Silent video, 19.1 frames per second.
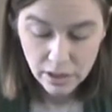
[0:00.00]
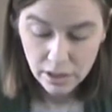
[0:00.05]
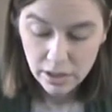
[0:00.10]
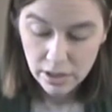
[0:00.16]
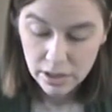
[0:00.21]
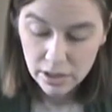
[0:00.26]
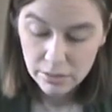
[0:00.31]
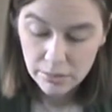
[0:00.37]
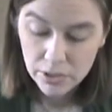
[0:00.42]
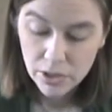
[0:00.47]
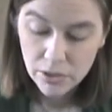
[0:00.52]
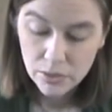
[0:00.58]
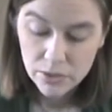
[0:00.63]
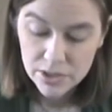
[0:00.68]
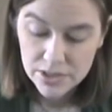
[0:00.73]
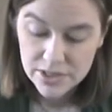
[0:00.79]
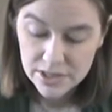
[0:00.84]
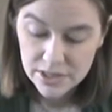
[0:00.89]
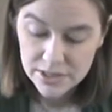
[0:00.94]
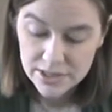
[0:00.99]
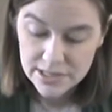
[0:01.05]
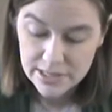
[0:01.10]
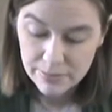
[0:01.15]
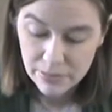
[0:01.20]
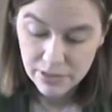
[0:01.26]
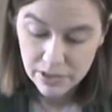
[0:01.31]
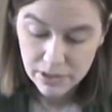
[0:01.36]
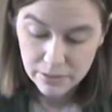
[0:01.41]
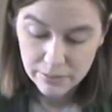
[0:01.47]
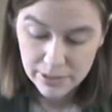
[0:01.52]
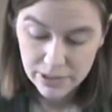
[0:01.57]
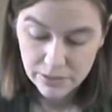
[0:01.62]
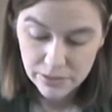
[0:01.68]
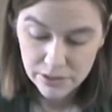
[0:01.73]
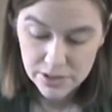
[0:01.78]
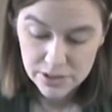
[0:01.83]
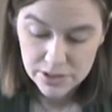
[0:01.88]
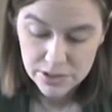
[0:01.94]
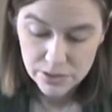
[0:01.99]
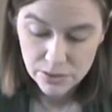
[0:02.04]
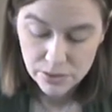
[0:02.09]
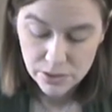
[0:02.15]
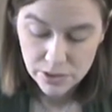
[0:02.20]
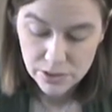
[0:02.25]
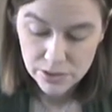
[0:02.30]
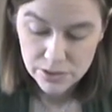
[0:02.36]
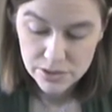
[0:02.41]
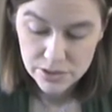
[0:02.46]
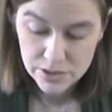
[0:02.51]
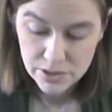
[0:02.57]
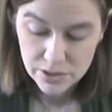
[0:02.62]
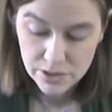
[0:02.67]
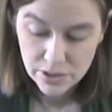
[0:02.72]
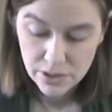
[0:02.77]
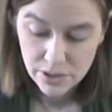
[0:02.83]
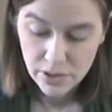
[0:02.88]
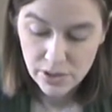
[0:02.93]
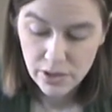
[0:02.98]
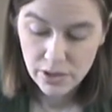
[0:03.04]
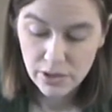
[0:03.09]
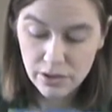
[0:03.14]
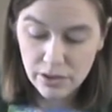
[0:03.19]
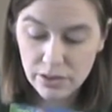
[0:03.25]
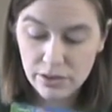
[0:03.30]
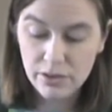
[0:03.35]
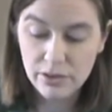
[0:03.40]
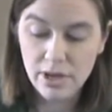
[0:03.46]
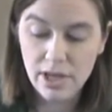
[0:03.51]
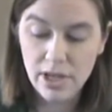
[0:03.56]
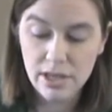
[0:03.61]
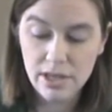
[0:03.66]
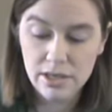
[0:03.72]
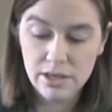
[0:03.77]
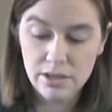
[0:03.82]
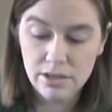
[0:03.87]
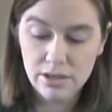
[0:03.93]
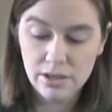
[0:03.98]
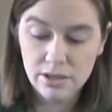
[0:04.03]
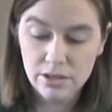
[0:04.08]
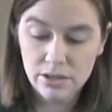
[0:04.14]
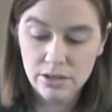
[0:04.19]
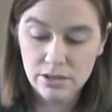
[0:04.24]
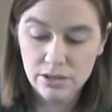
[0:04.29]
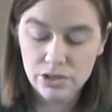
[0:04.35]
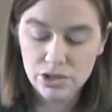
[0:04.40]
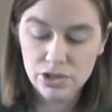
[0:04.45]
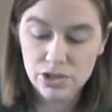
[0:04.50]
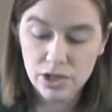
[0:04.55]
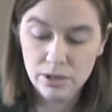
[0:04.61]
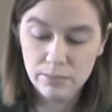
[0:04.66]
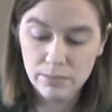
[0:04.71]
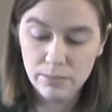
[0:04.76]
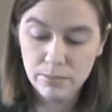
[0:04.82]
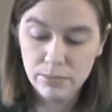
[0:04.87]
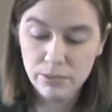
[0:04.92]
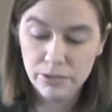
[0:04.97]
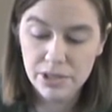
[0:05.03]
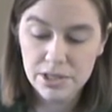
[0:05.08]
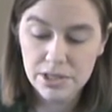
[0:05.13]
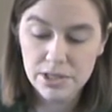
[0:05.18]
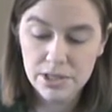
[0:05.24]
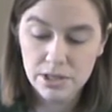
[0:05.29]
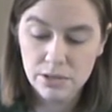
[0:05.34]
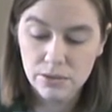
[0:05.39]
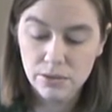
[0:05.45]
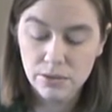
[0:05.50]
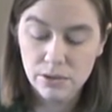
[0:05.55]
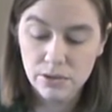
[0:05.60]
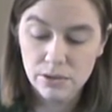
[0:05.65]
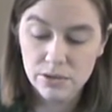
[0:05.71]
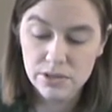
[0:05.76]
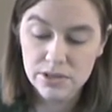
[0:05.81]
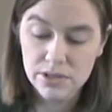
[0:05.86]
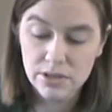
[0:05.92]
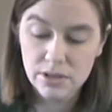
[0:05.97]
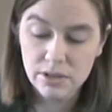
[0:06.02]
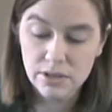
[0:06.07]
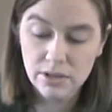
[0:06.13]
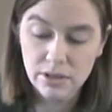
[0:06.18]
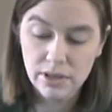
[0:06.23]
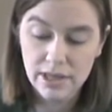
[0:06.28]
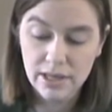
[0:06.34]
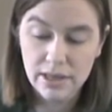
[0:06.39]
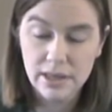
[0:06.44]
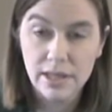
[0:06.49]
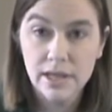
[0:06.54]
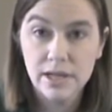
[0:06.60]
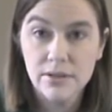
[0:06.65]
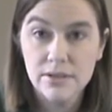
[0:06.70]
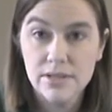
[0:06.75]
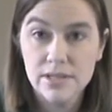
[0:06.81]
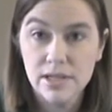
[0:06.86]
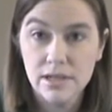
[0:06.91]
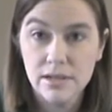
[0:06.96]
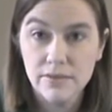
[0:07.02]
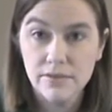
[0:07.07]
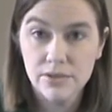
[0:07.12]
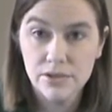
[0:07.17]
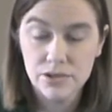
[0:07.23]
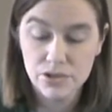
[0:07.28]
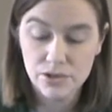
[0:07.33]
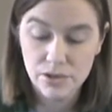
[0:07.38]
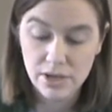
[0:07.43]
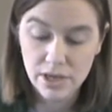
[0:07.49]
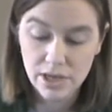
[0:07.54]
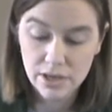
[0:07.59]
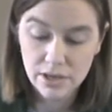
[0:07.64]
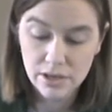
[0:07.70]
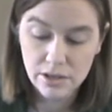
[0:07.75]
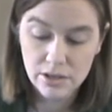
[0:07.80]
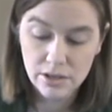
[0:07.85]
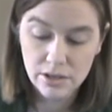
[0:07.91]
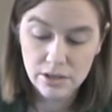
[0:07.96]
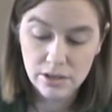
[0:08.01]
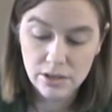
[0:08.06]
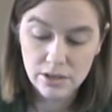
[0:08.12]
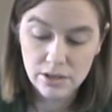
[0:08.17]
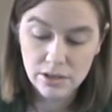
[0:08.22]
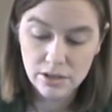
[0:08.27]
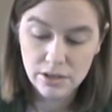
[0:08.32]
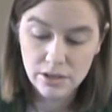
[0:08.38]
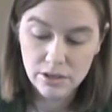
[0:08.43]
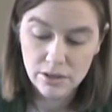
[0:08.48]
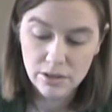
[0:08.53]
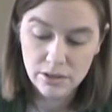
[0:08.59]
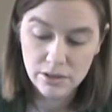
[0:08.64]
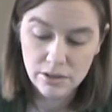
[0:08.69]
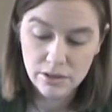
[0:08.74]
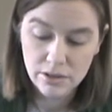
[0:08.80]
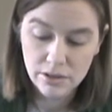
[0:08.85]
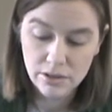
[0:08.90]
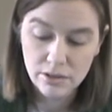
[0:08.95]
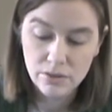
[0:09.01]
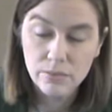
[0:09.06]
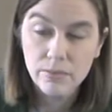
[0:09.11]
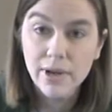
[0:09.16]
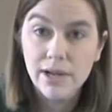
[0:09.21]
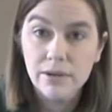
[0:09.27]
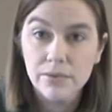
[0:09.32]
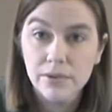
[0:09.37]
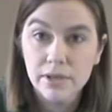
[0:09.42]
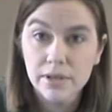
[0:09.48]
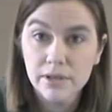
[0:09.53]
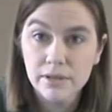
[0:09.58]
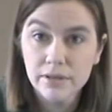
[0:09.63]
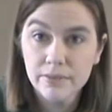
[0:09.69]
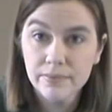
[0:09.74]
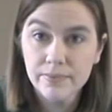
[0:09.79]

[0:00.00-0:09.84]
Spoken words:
And I'm noticing something about these corners. They're not sharp, pointy corners like the outside of the tray. They're rounded.